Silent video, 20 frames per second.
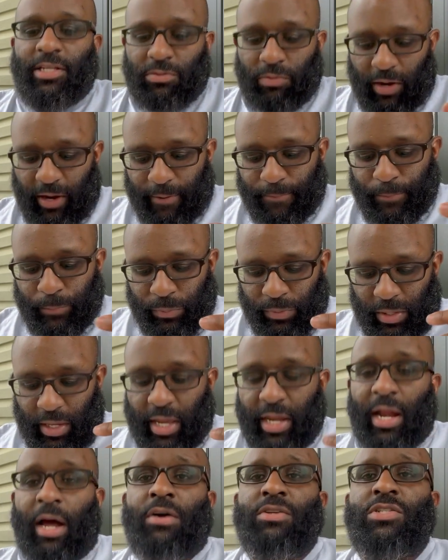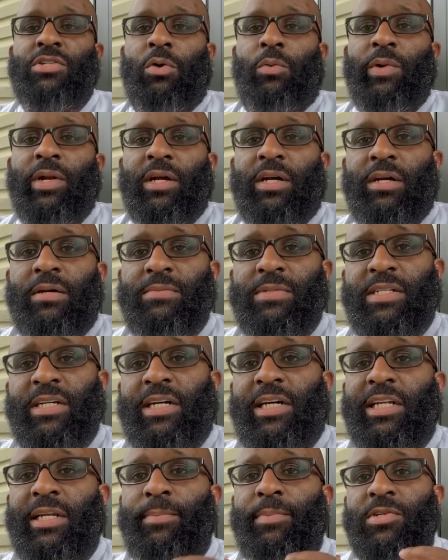right? And also when it comes to
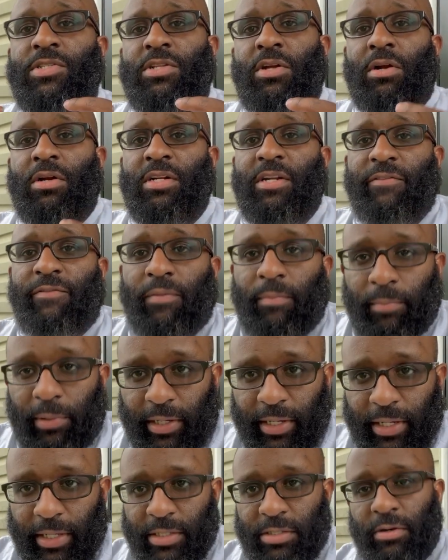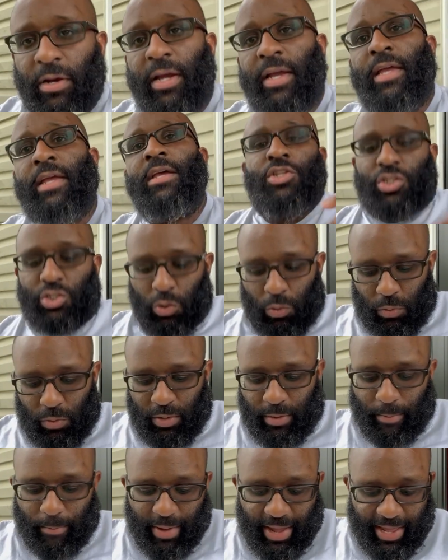clippers, there are different blades, right? Two of
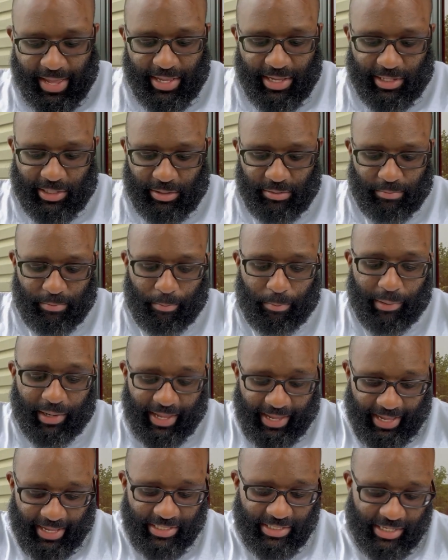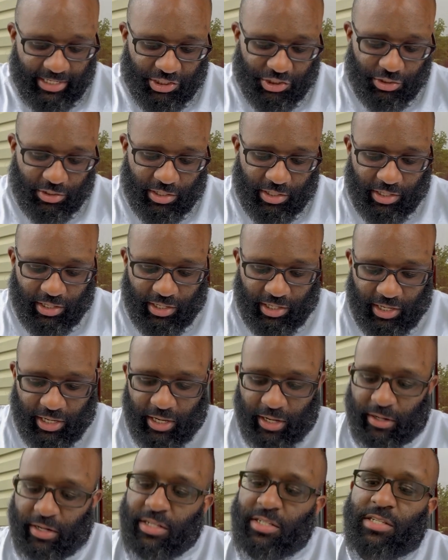the main blades that you're gonna
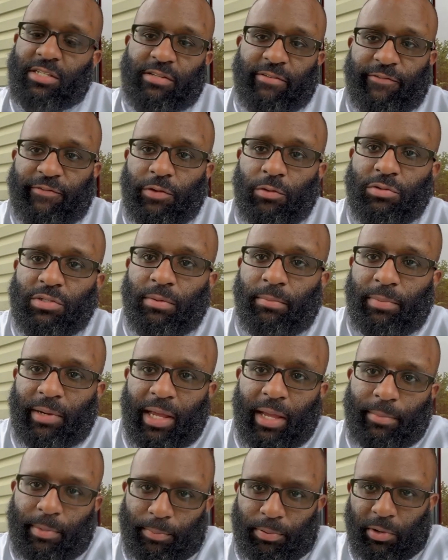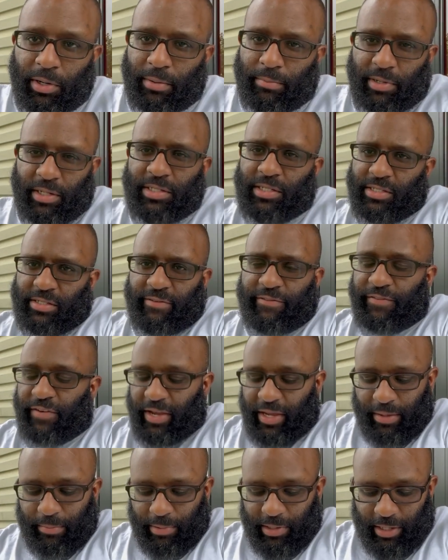get, this is a fusion blade, but pretty much is a
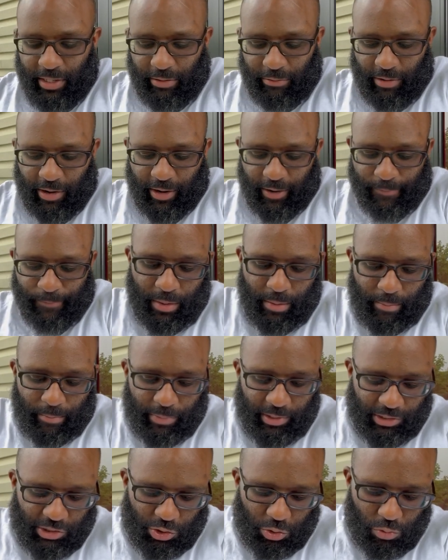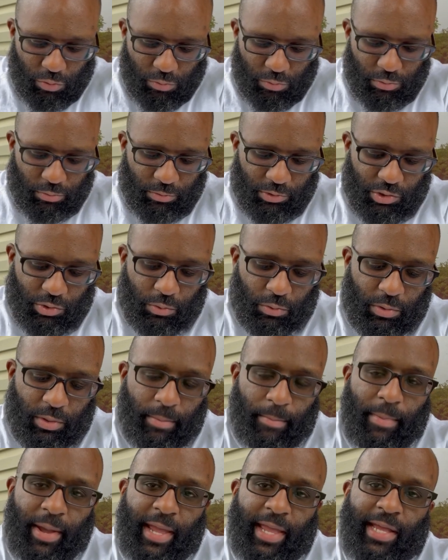fade blade, right? But two, two of the
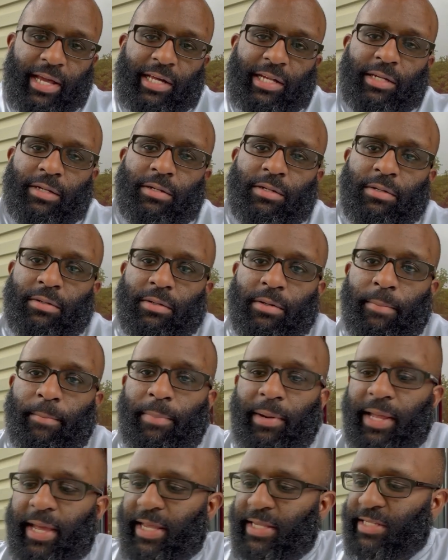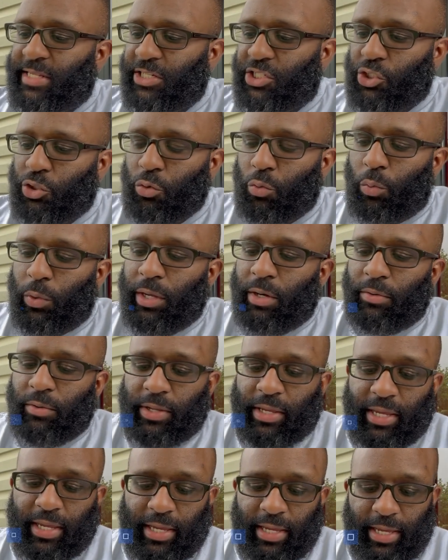main the blades that you will
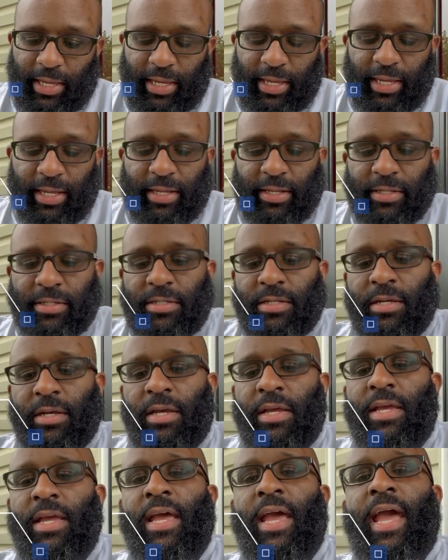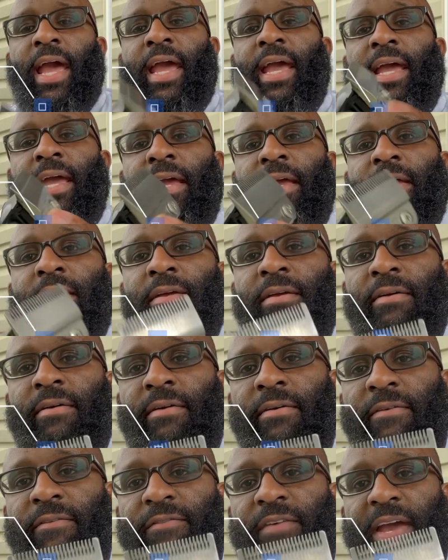get is a
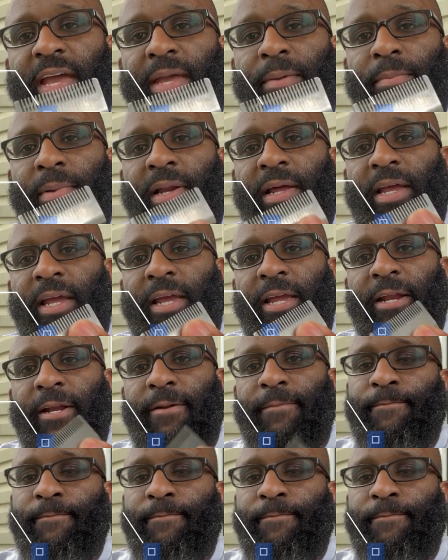fade blade